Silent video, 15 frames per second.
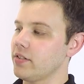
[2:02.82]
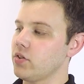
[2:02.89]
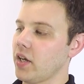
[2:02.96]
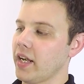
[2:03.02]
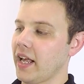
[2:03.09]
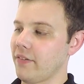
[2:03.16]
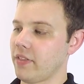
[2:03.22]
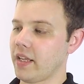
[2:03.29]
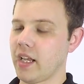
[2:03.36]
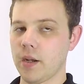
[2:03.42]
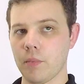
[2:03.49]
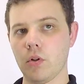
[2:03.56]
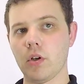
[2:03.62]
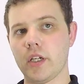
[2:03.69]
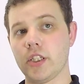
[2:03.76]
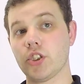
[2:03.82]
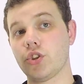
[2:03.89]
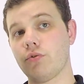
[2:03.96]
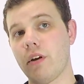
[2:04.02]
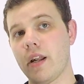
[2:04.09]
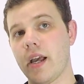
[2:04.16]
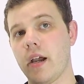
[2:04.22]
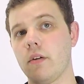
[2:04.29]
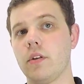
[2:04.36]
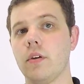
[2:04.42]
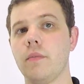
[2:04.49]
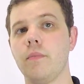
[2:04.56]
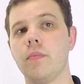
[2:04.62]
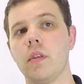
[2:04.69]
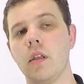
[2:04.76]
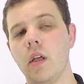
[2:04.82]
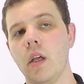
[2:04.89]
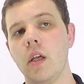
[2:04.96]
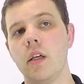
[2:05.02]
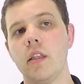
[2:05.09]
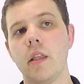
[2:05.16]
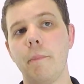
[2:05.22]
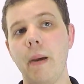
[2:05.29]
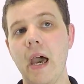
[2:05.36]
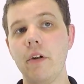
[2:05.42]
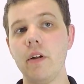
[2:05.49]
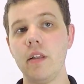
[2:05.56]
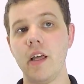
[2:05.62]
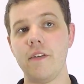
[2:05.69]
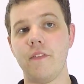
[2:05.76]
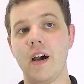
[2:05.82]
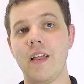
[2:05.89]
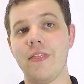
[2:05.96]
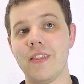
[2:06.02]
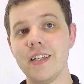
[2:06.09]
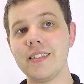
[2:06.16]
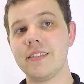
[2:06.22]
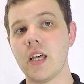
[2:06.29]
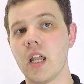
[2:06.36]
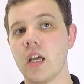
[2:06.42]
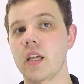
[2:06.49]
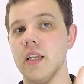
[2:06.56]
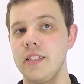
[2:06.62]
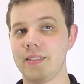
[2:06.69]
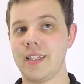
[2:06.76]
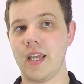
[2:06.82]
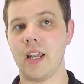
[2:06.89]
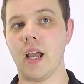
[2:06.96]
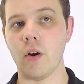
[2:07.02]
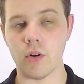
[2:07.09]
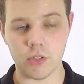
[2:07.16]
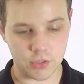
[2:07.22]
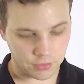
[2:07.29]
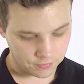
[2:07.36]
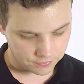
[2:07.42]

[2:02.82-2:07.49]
and have the camera looking straight out. The battery life on this Zetta is 10 hours.